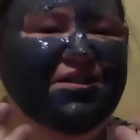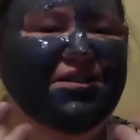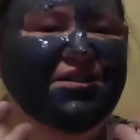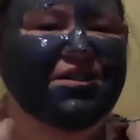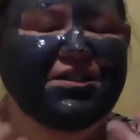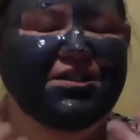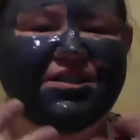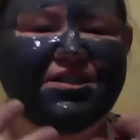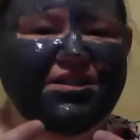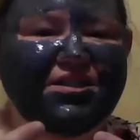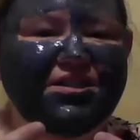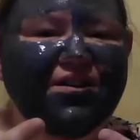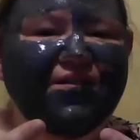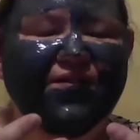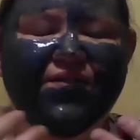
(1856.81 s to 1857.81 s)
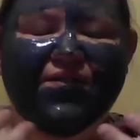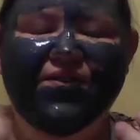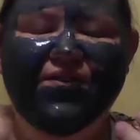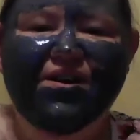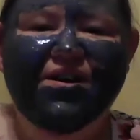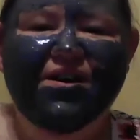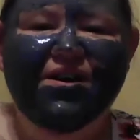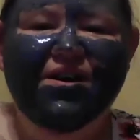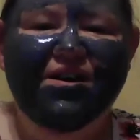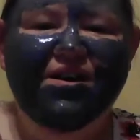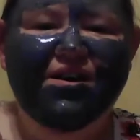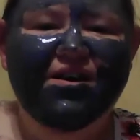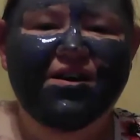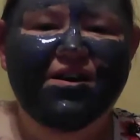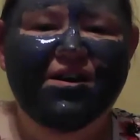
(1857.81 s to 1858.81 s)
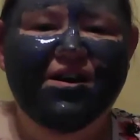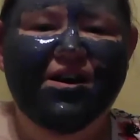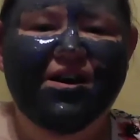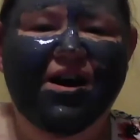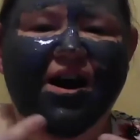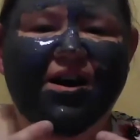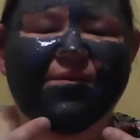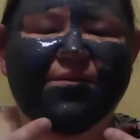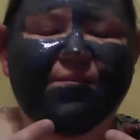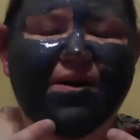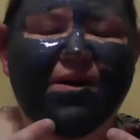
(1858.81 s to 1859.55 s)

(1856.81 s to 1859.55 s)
good stuff out of